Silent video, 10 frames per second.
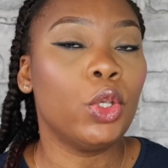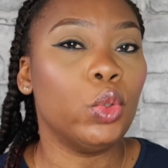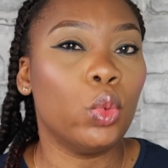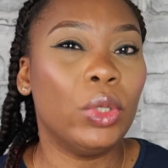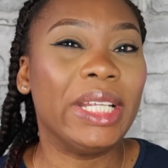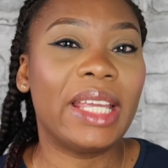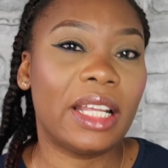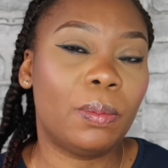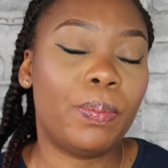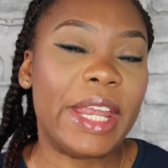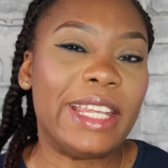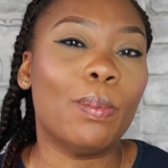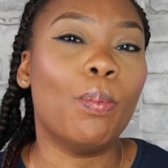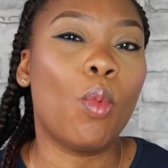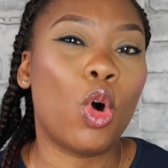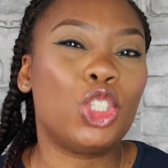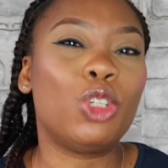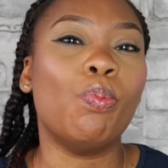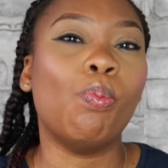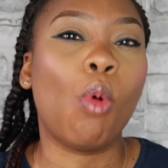you will get paid
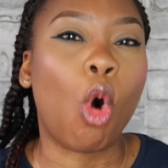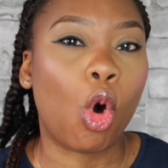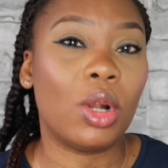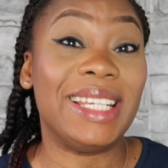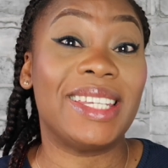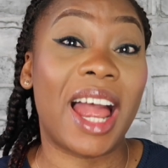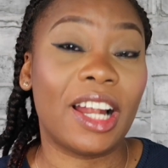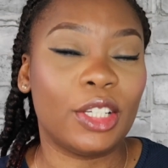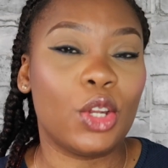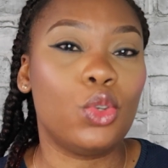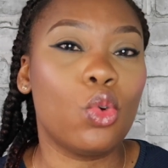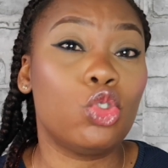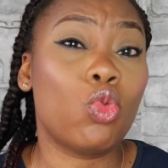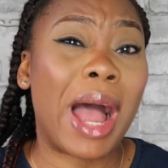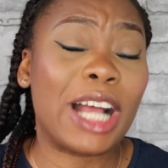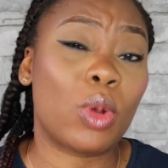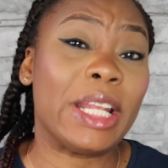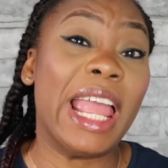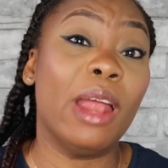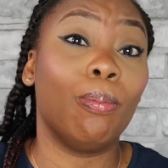much more than those who are
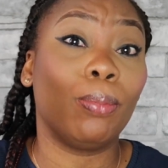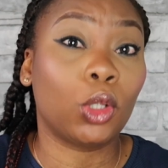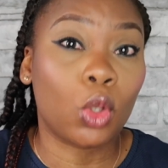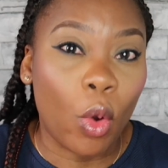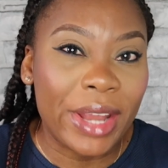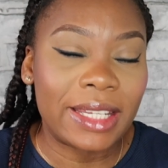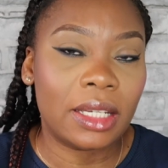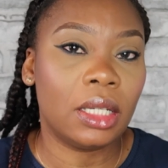actually employed